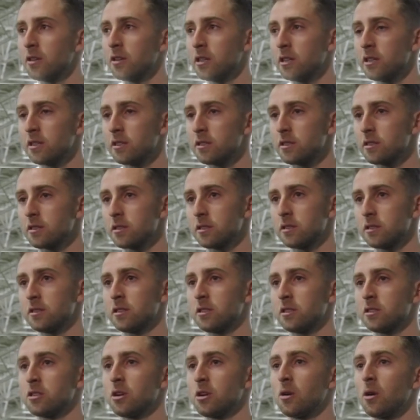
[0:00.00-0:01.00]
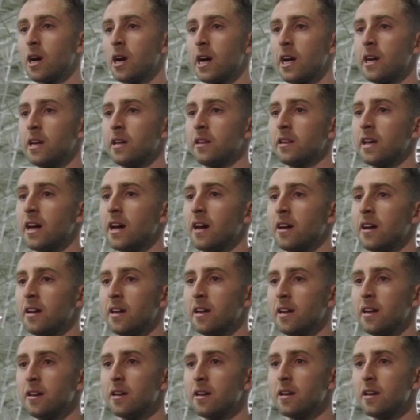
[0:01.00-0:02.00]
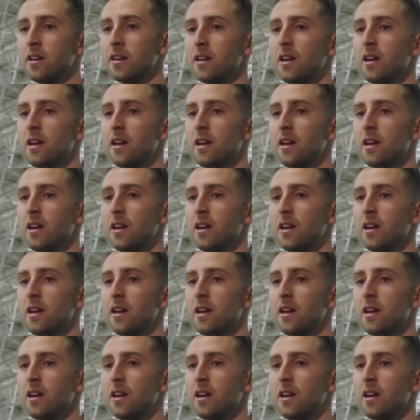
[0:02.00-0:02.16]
There's no hiding that, and